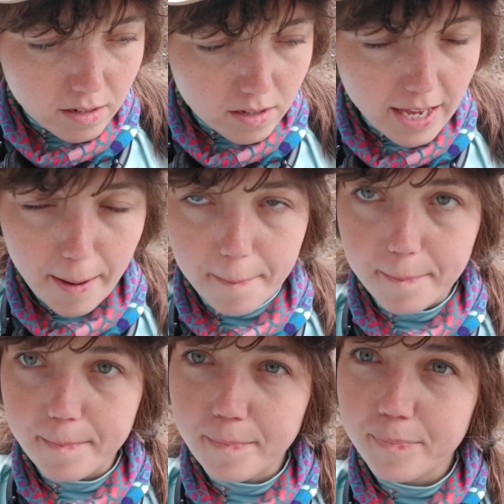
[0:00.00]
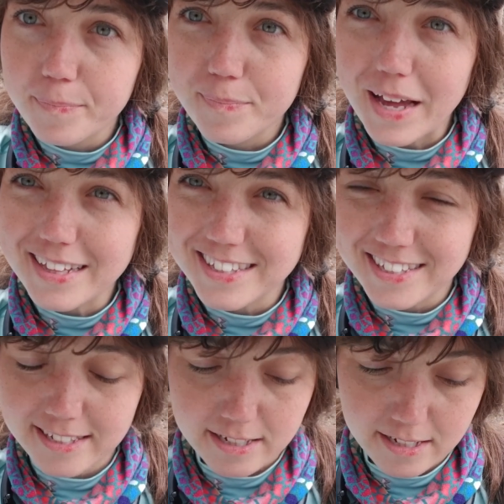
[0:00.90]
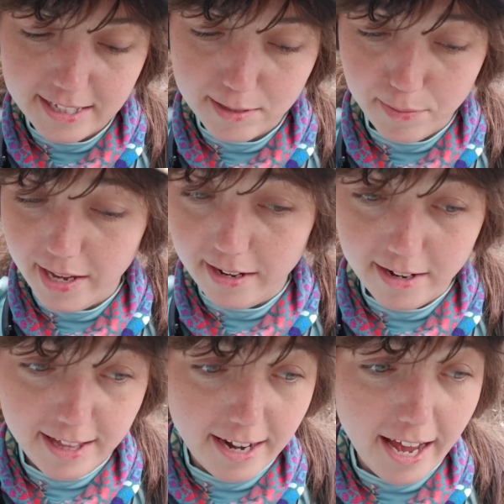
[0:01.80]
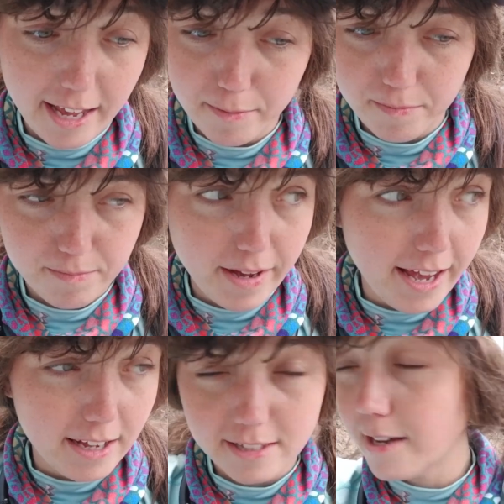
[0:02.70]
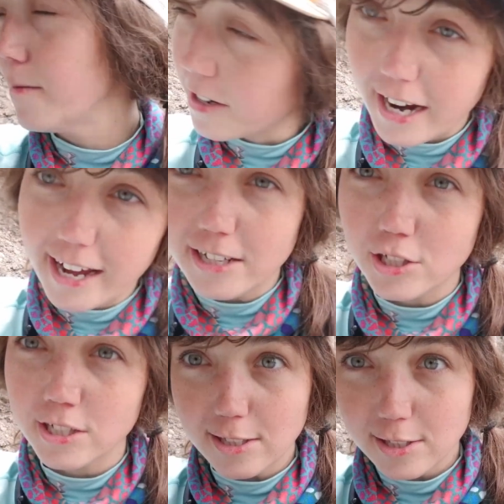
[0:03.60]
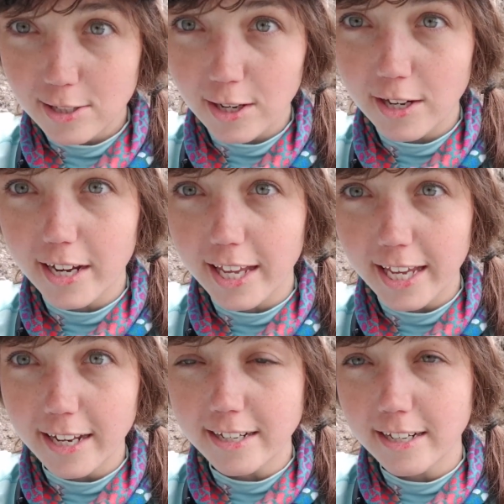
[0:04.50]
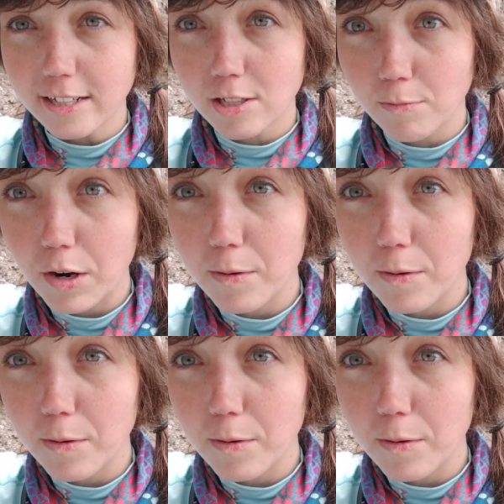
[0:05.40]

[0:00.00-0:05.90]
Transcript: yeah, that's the plan. And then hike my ass up, crash, start again tomorrow